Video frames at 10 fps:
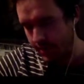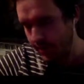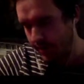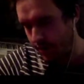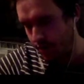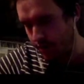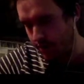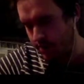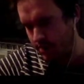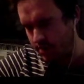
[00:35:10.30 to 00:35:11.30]
how
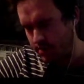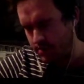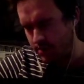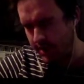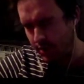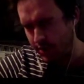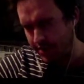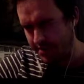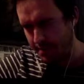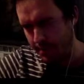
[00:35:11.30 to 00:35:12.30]
well
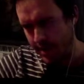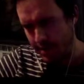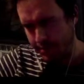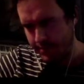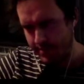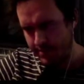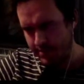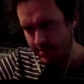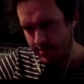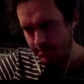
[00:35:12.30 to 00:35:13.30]
does it map
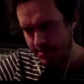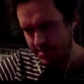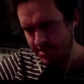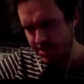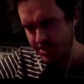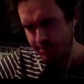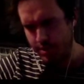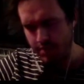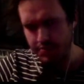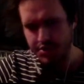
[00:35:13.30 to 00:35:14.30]
to
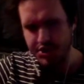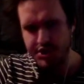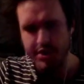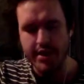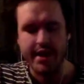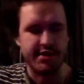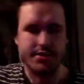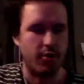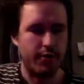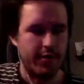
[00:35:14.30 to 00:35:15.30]
Model G? I
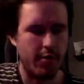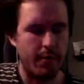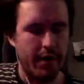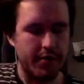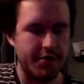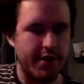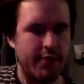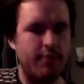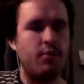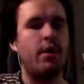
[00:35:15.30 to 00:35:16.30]
actually don't even know Model G
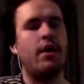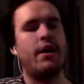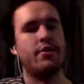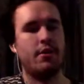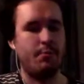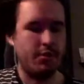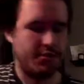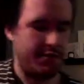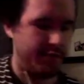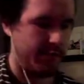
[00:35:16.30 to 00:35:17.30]
that well either. I'm
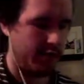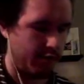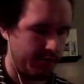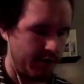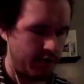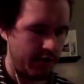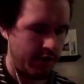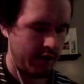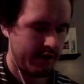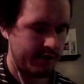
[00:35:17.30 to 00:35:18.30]
mostly familiar with Model
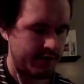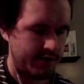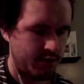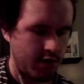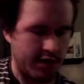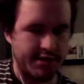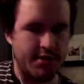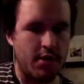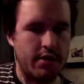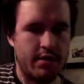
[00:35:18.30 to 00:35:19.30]
A. That's just where I
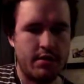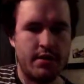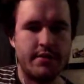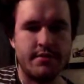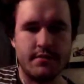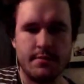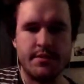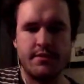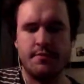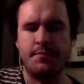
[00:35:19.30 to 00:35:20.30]
started because I'm
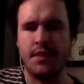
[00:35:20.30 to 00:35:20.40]
still